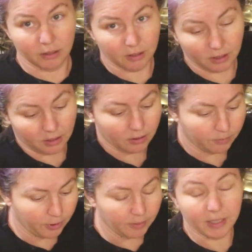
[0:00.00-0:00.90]
You know,
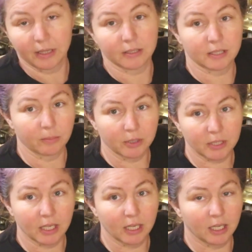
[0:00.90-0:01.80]
probably in the
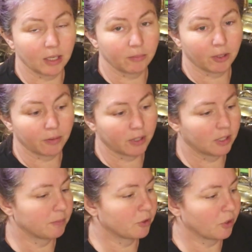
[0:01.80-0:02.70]
summertime, I'll
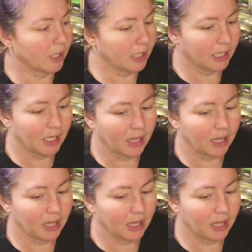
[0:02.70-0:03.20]
end up straining it.